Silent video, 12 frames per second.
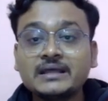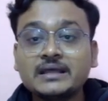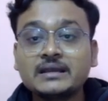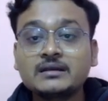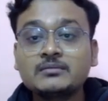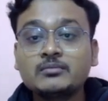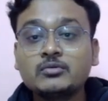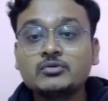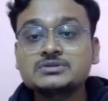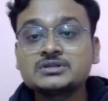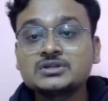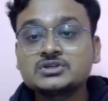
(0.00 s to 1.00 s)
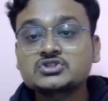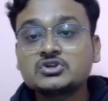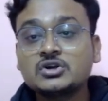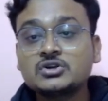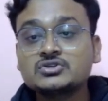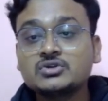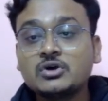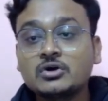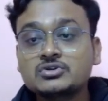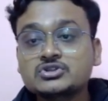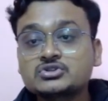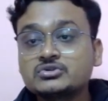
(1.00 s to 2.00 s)
Allan Poe's short horror
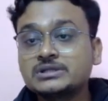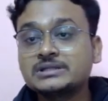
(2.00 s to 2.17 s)
story,